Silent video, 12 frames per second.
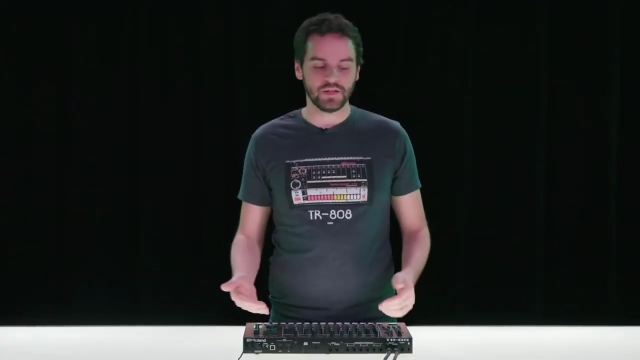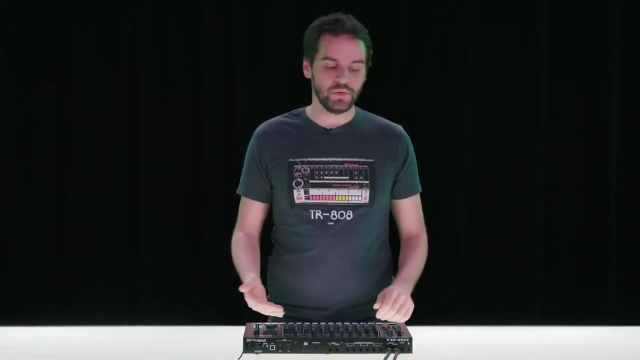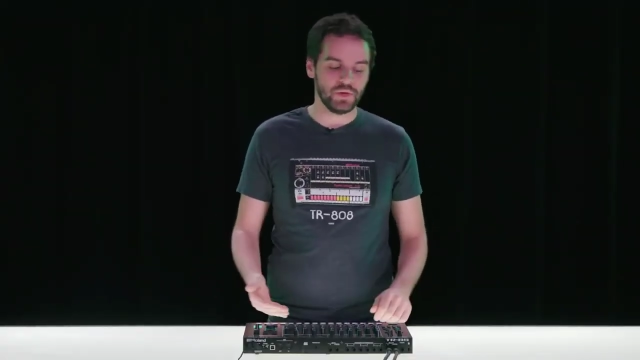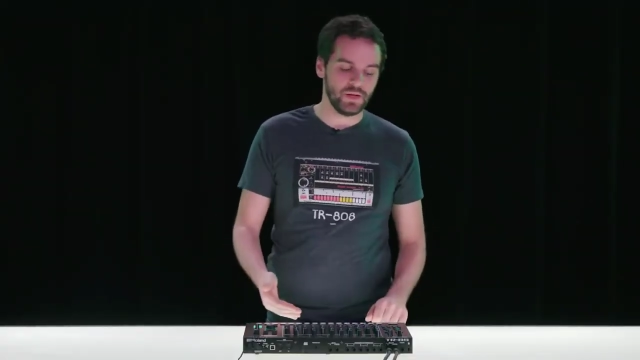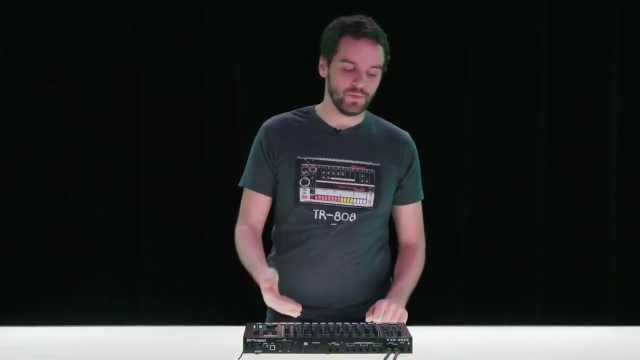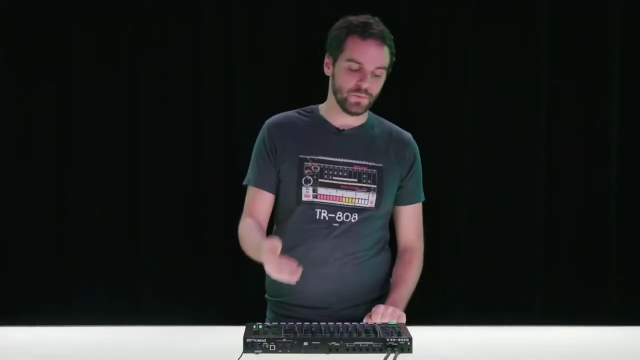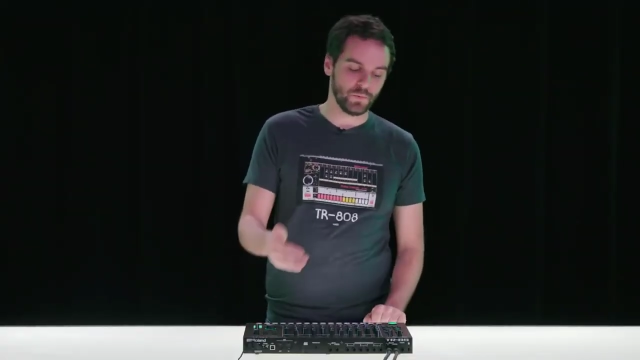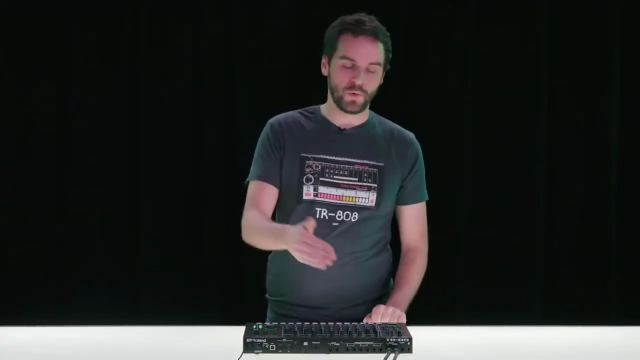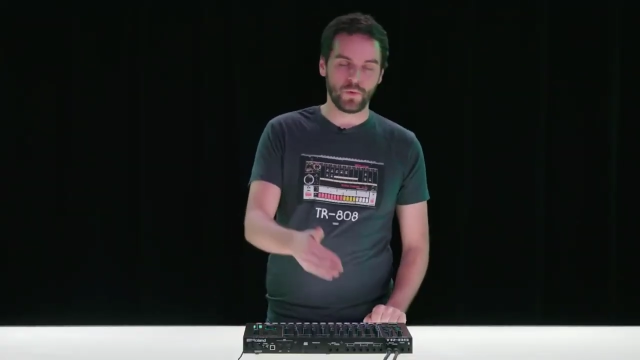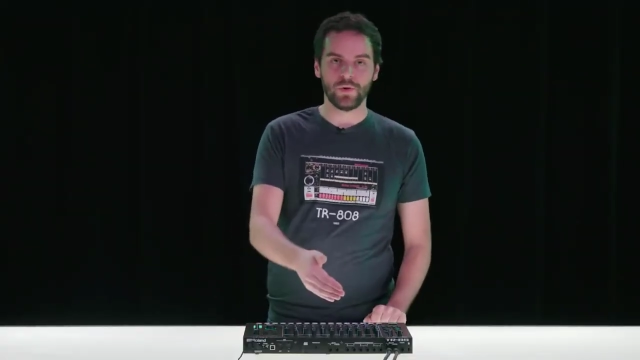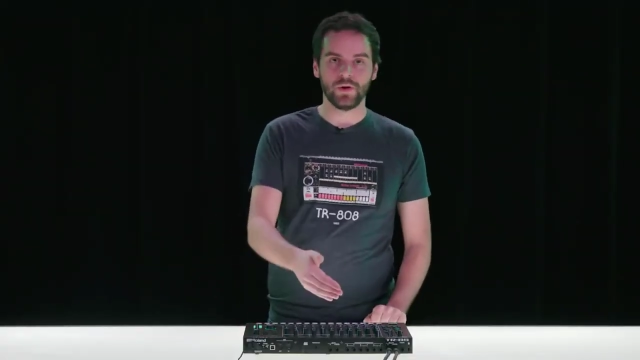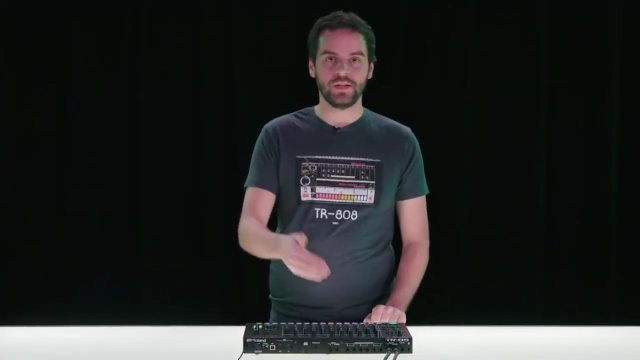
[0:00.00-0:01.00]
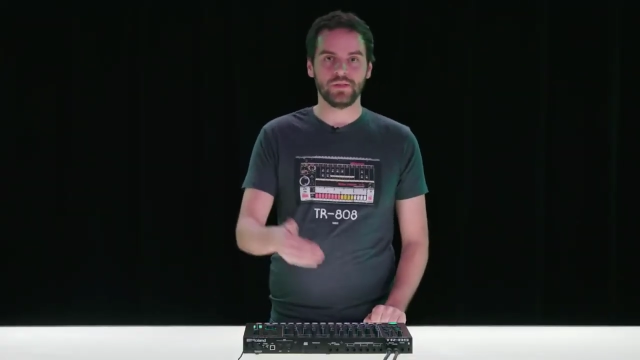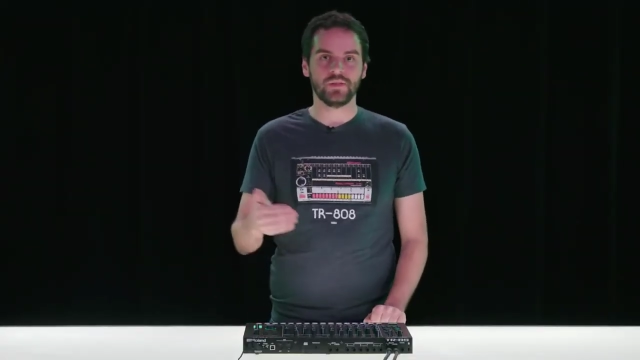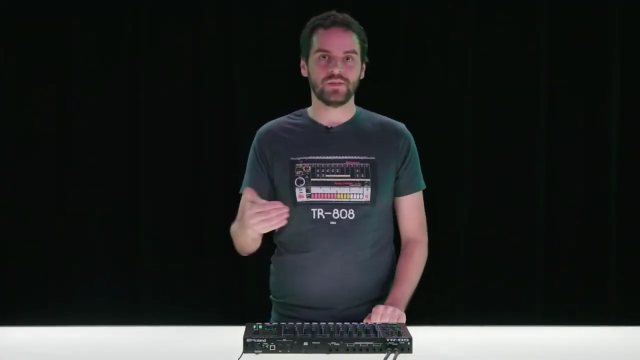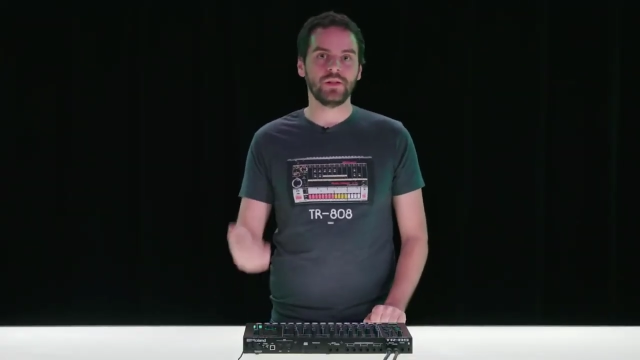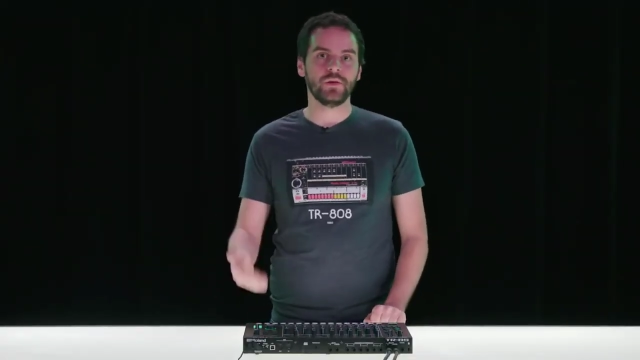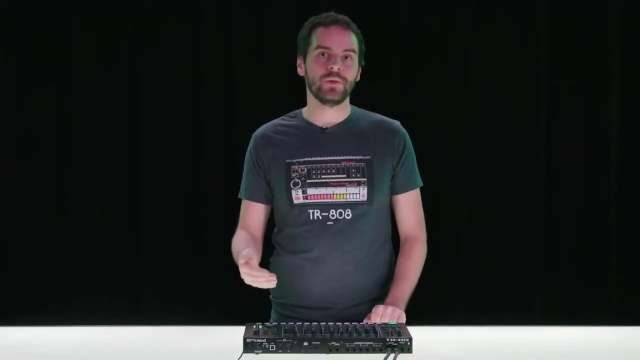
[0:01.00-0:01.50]
and you can even record it in the
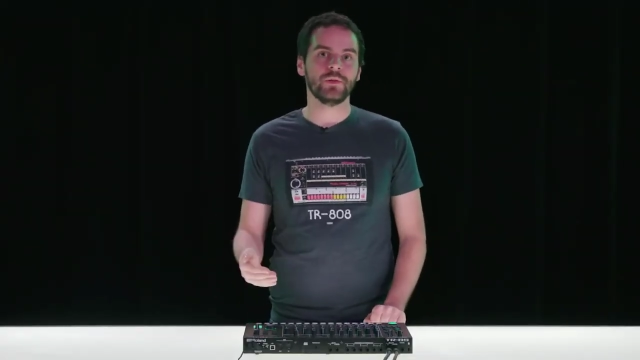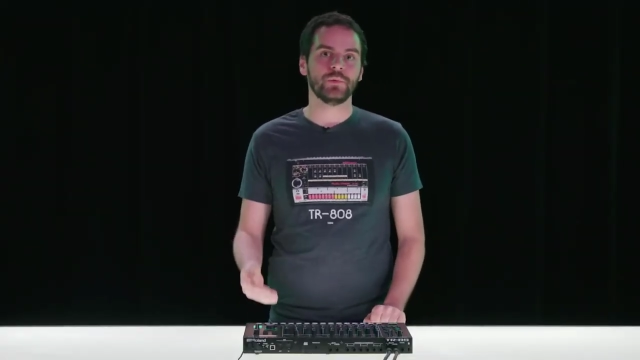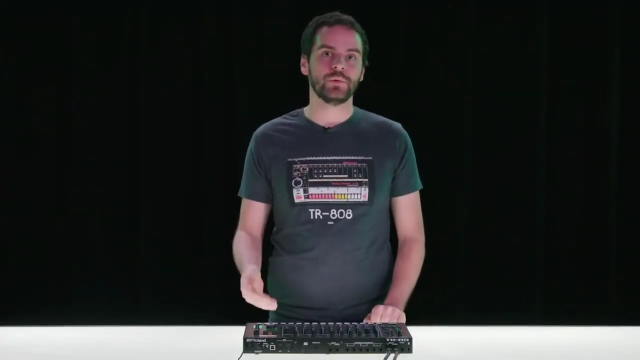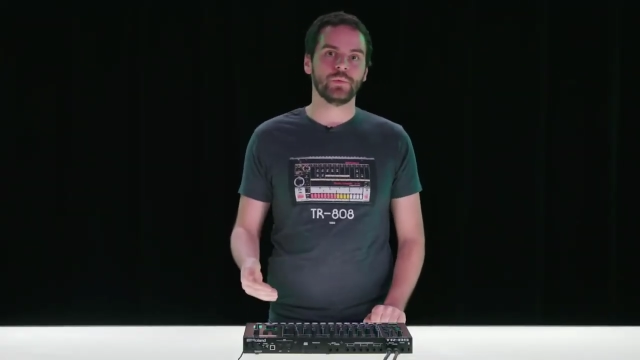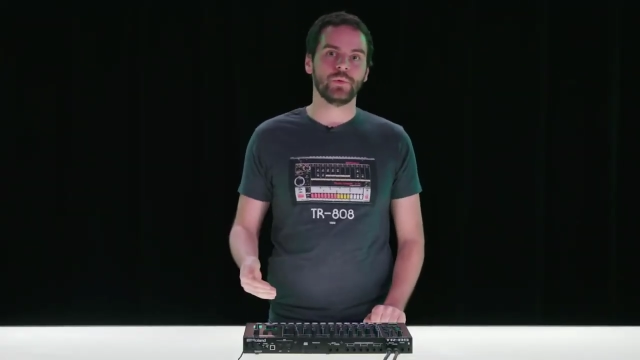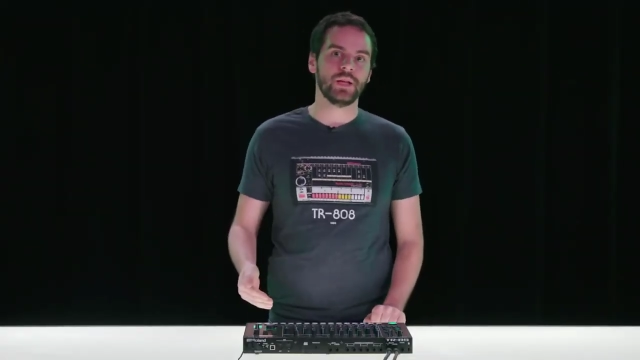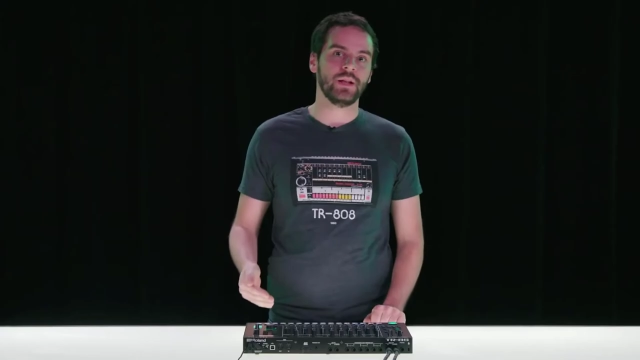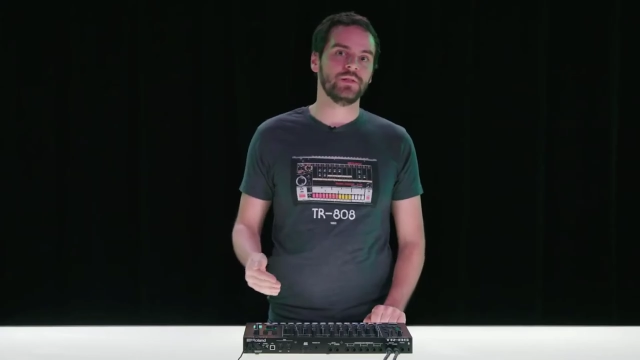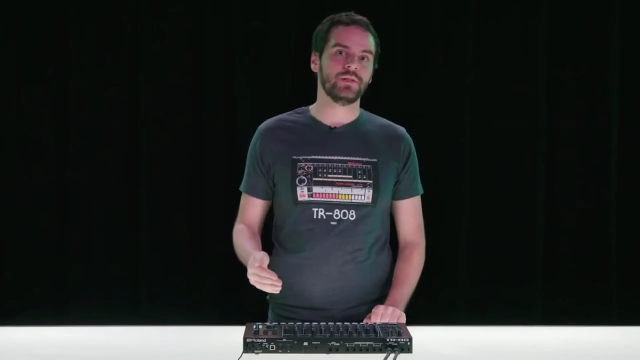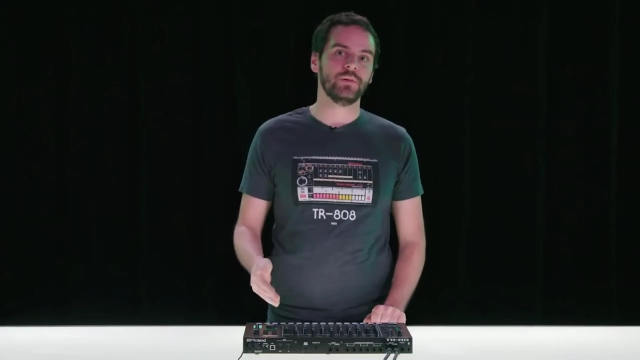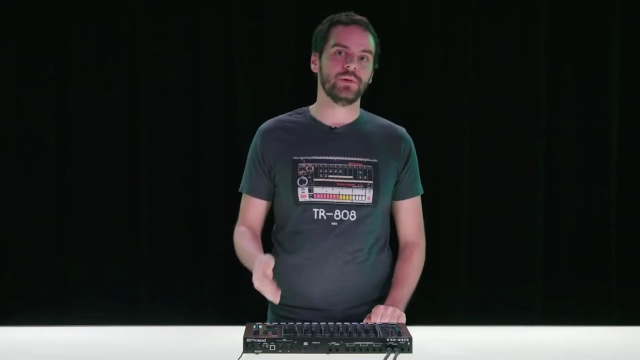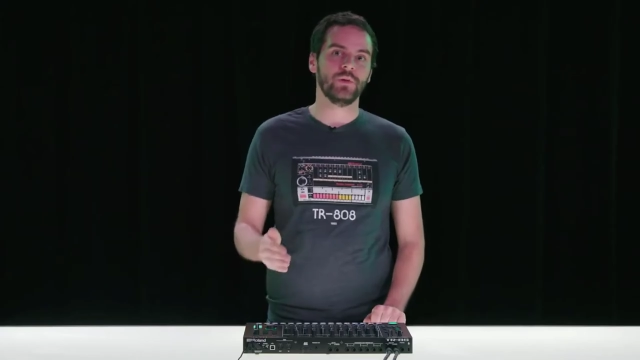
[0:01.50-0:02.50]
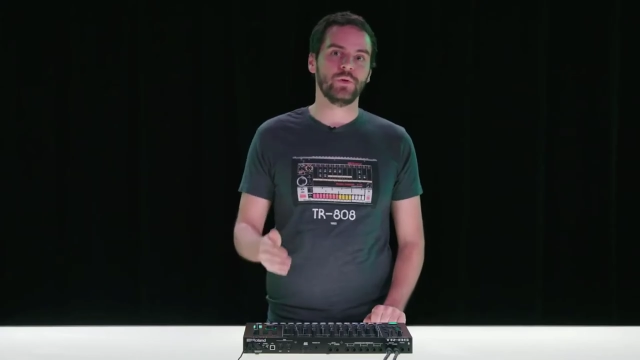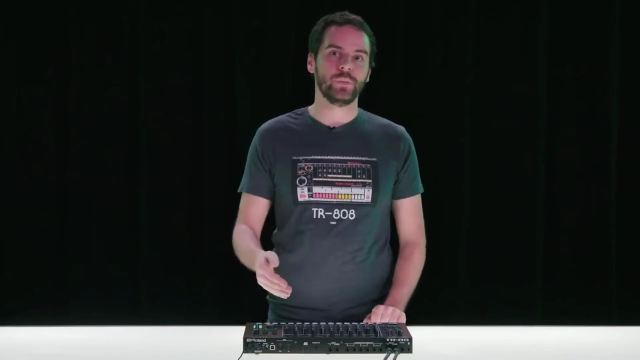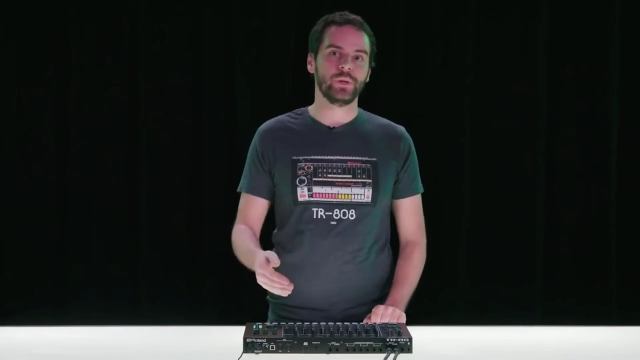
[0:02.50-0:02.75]
sequence, which we'll get into in a little